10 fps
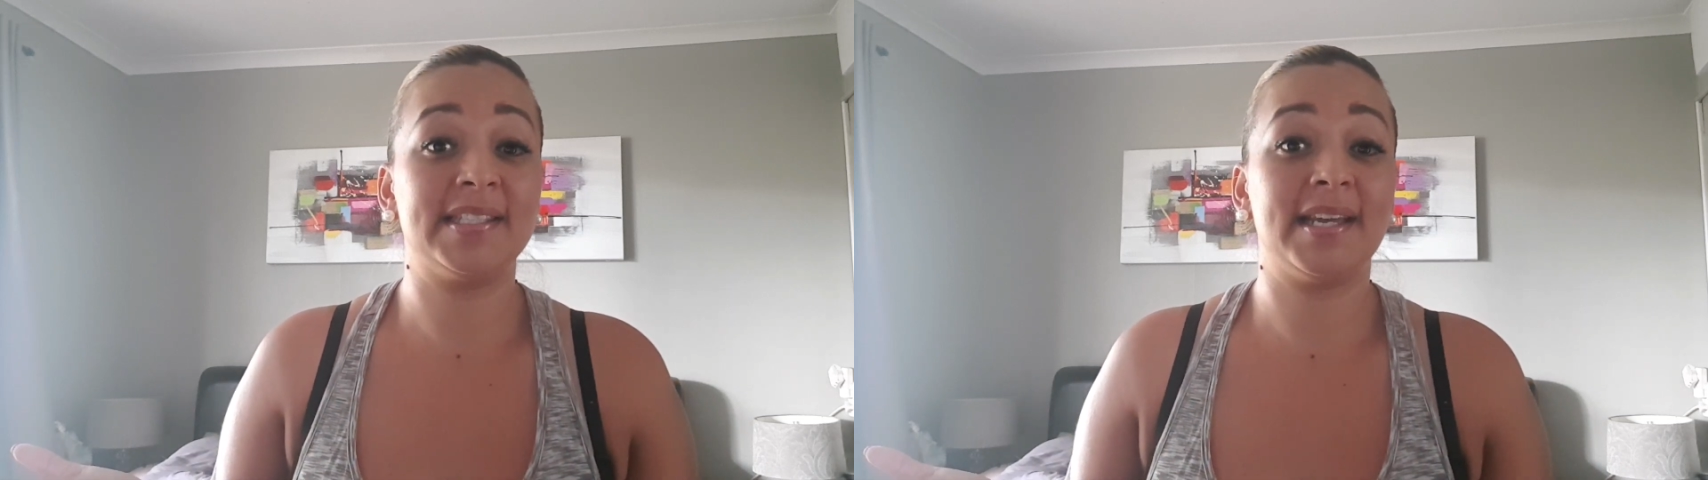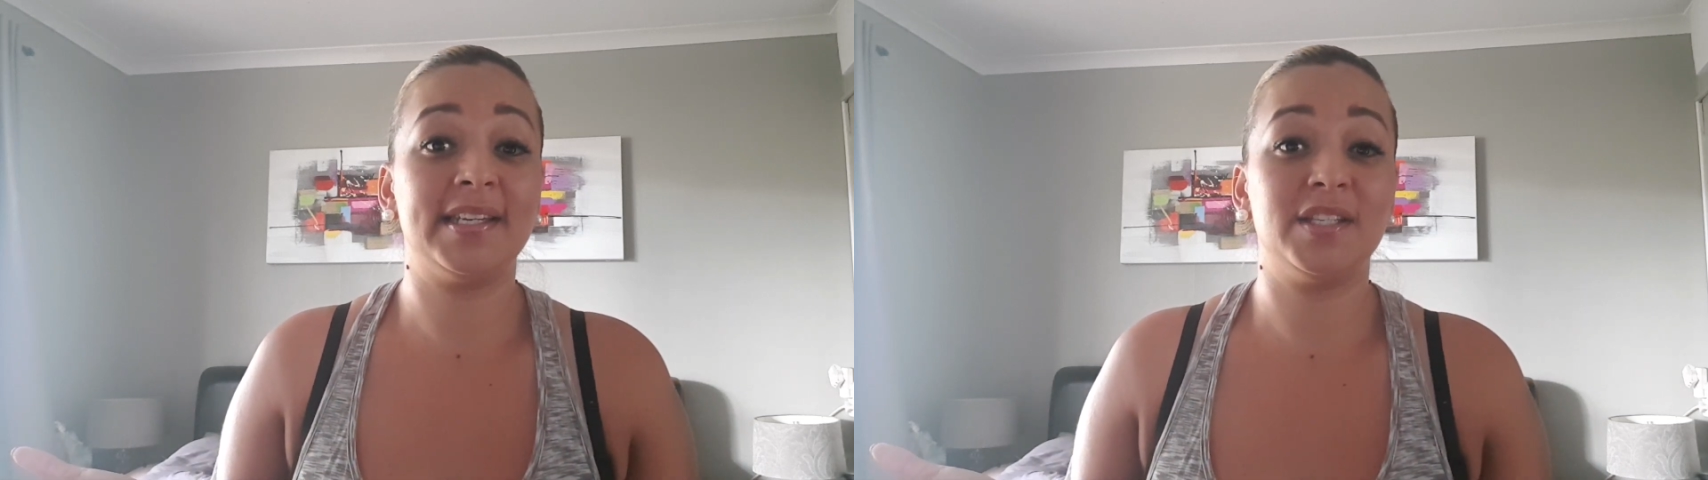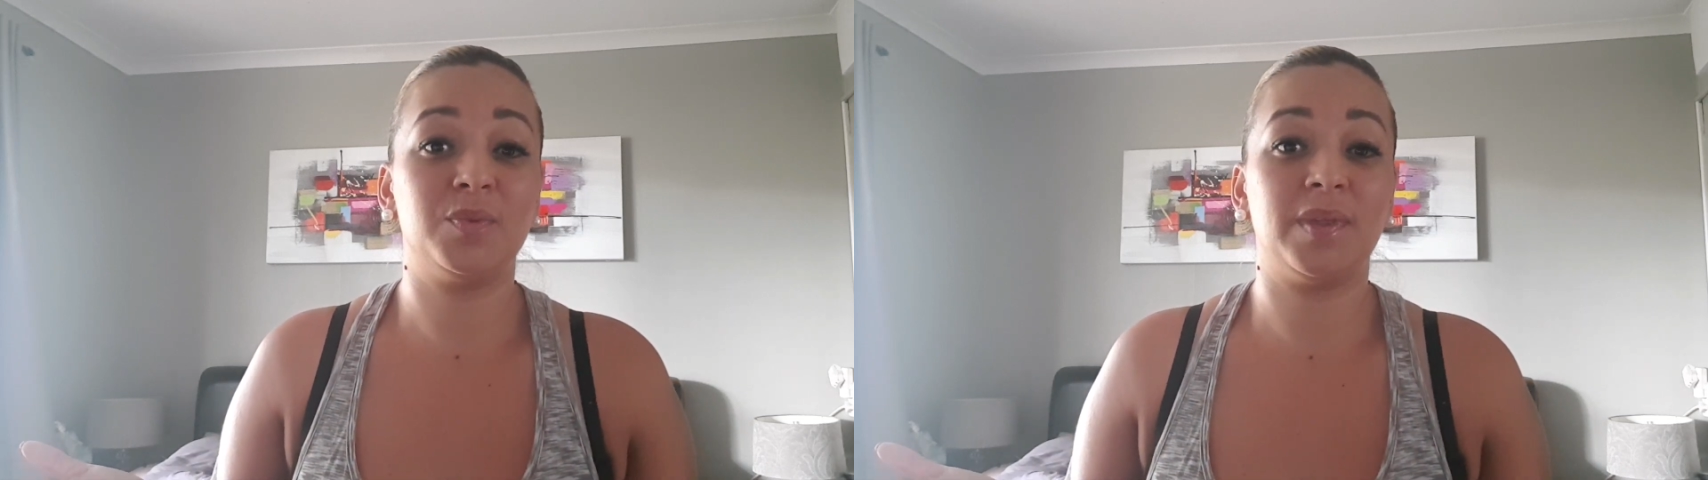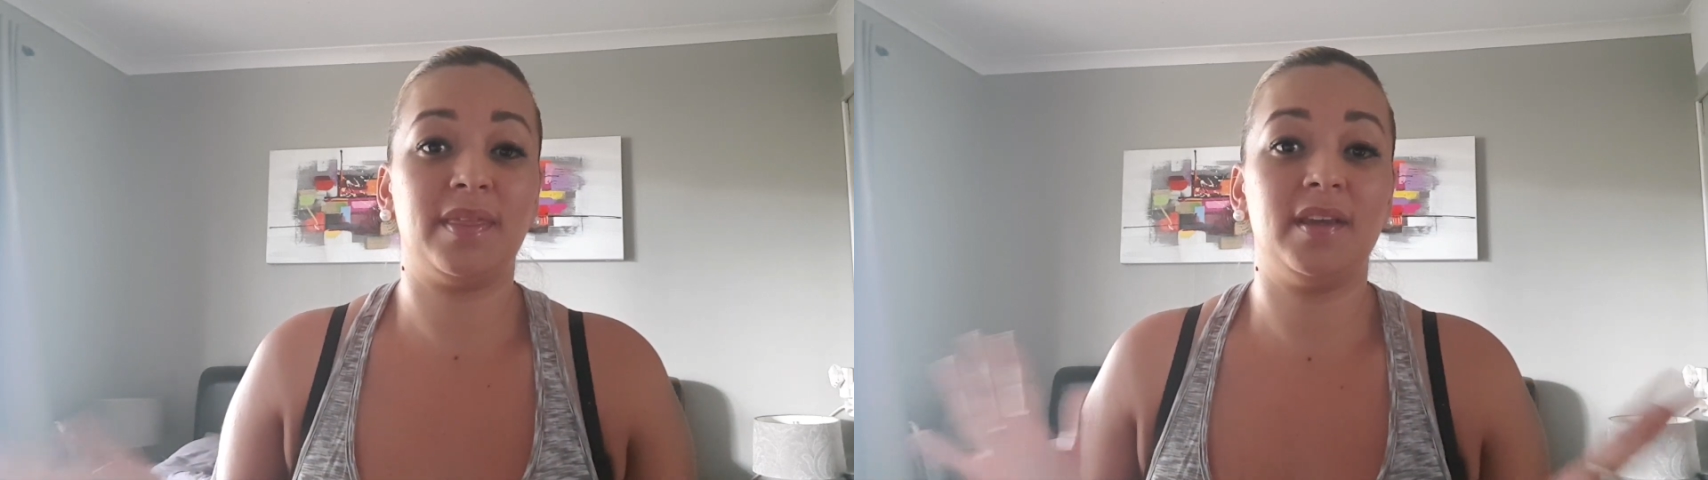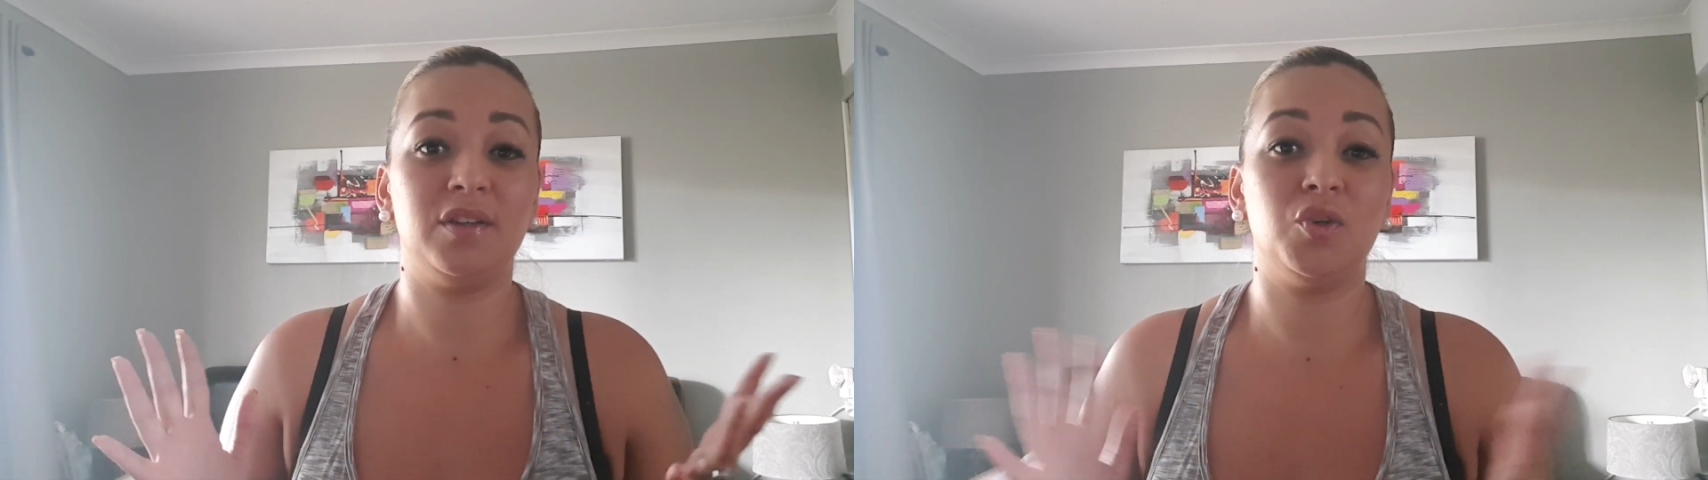studies
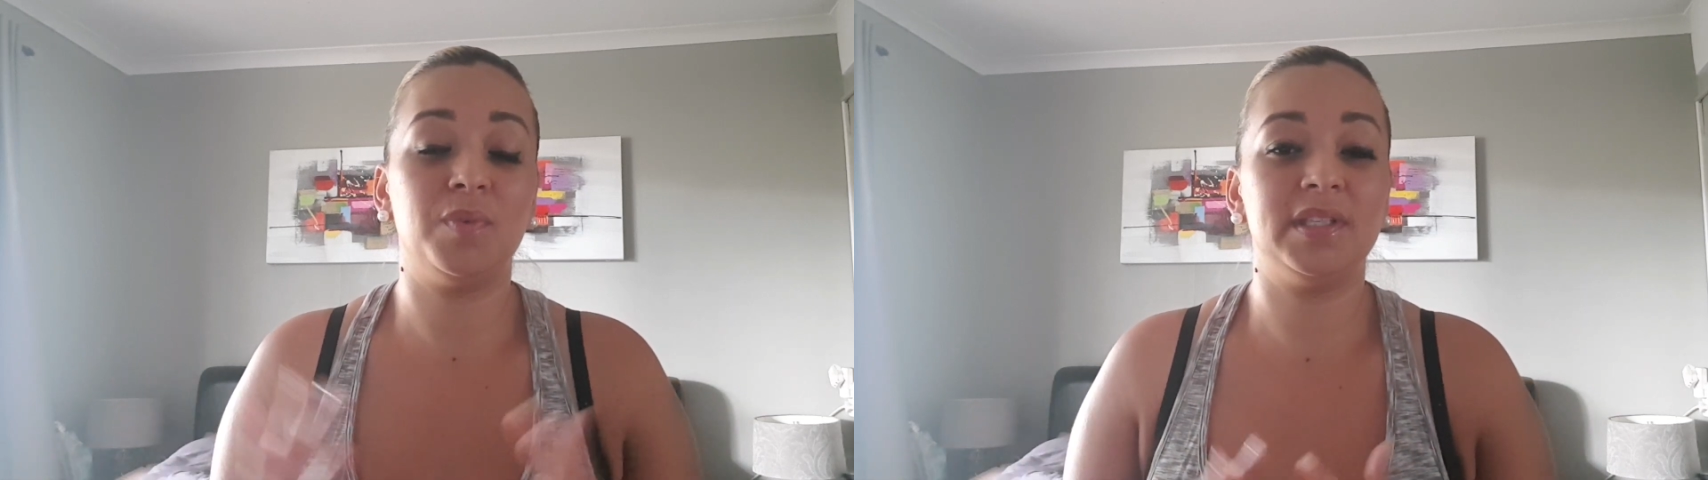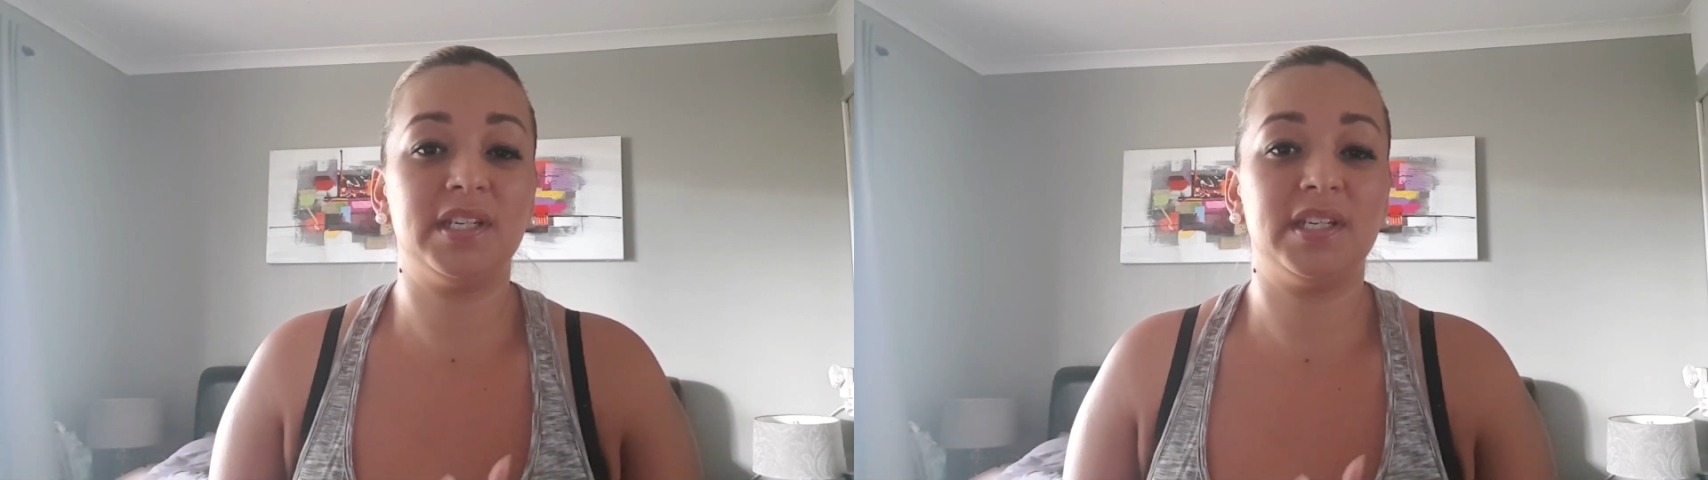within human